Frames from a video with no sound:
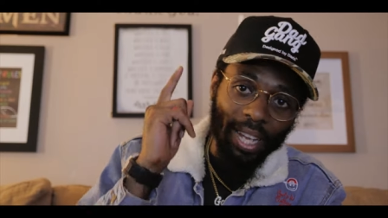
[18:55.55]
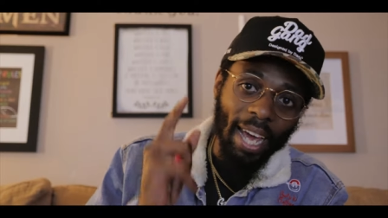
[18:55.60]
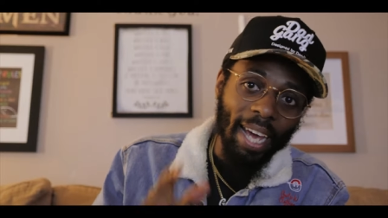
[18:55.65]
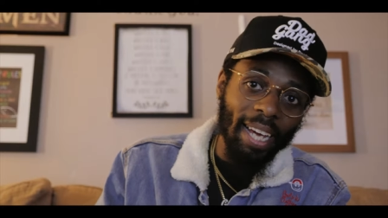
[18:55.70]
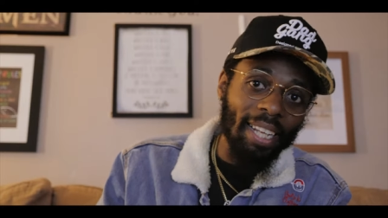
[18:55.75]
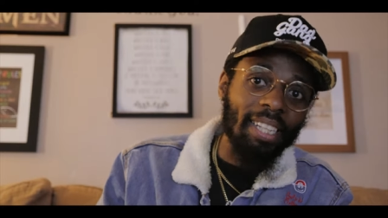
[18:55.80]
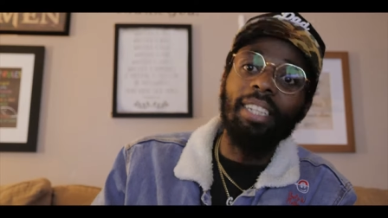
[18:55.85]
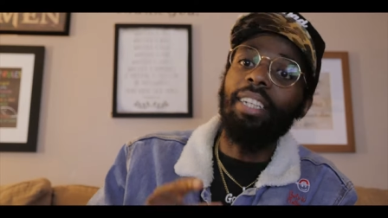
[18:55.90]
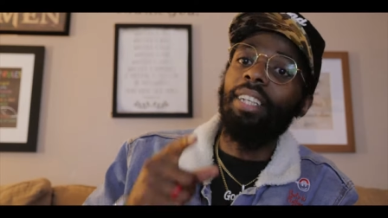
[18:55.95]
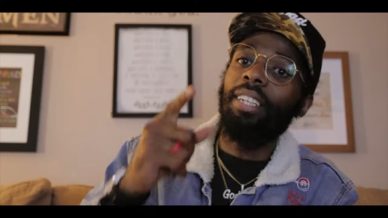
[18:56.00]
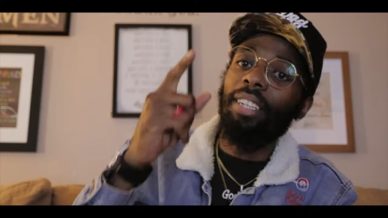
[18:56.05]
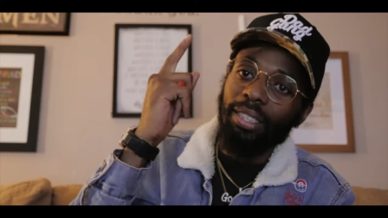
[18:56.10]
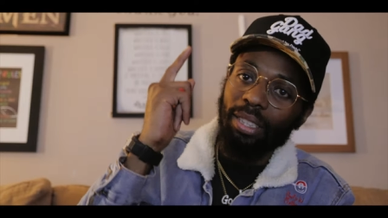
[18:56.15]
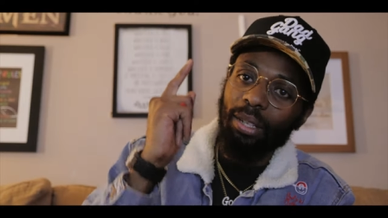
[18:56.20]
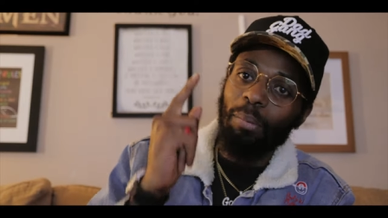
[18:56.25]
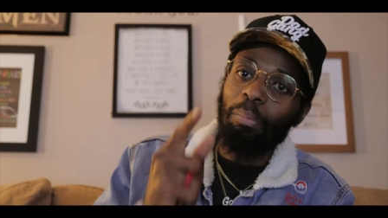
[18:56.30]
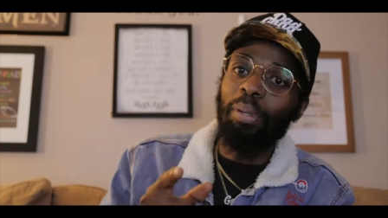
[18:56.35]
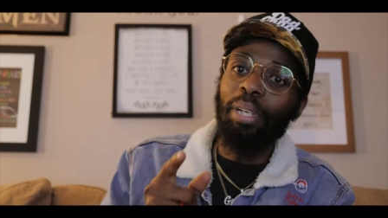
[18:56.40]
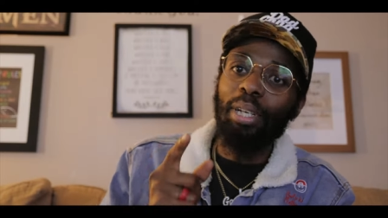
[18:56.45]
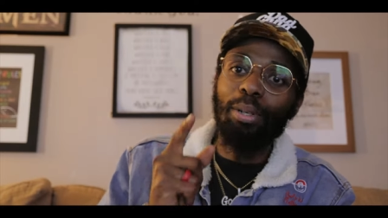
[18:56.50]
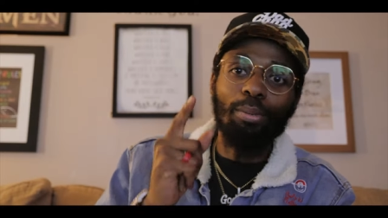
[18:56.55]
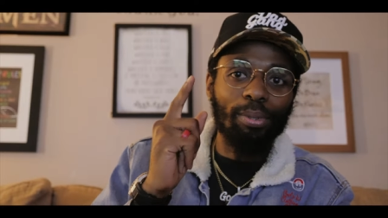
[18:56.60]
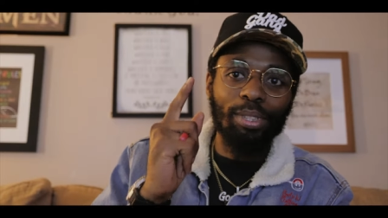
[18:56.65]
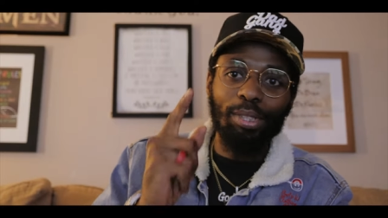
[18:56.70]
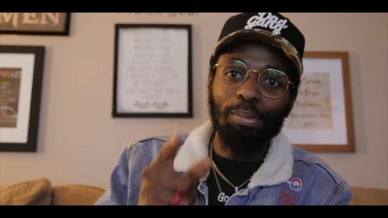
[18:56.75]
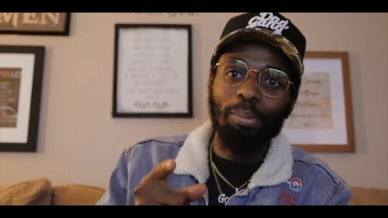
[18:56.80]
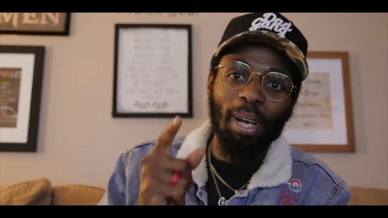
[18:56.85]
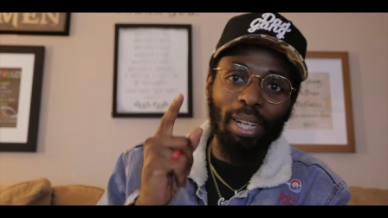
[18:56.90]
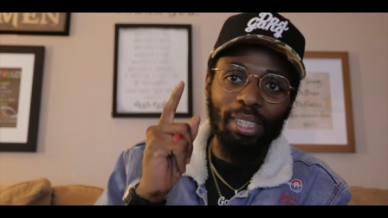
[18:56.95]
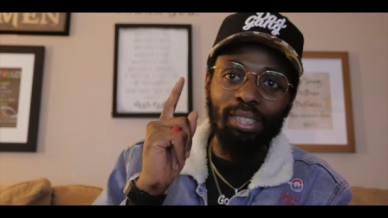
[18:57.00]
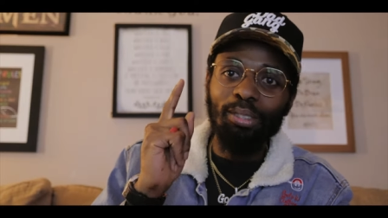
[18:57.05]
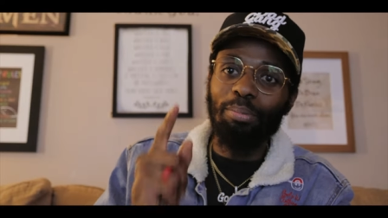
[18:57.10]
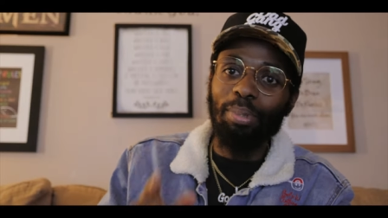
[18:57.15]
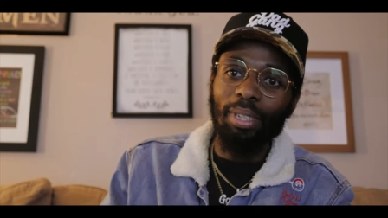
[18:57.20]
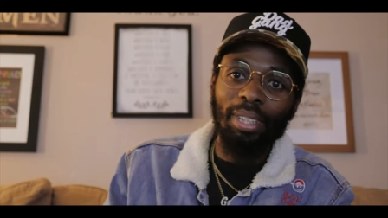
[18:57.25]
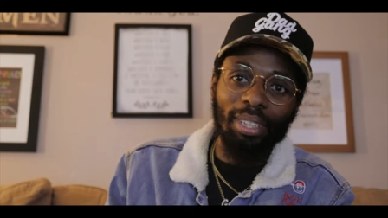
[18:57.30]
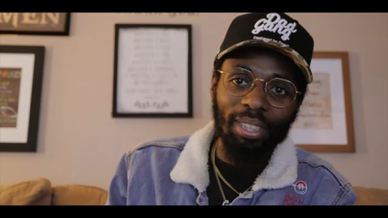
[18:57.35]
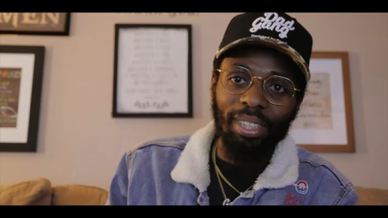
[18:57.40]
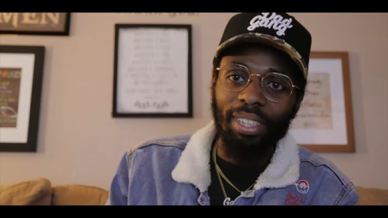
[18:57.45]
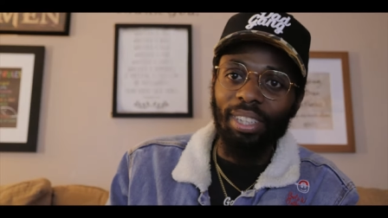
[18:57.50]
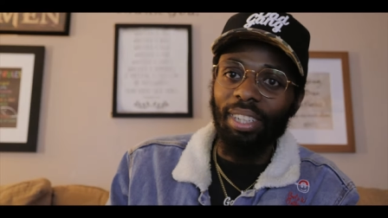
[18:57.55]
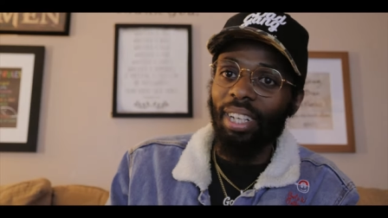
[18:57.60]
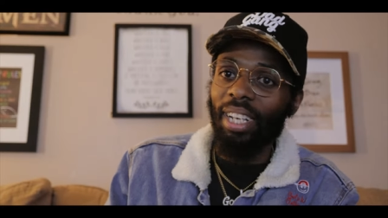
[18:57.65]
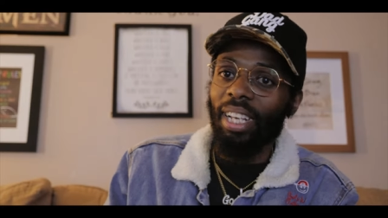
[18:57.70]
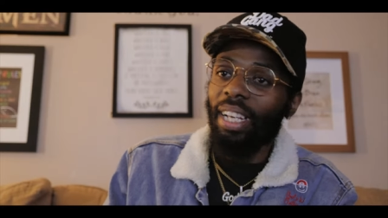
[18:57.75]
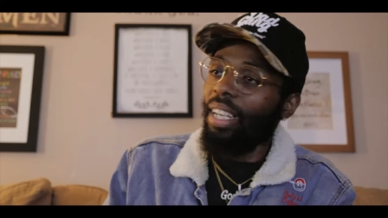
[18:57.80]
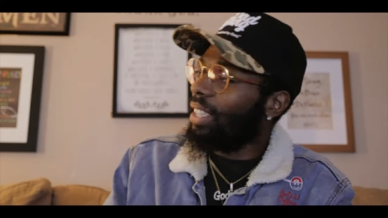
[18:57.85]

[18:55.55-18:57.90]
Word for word: That is a big responsibility.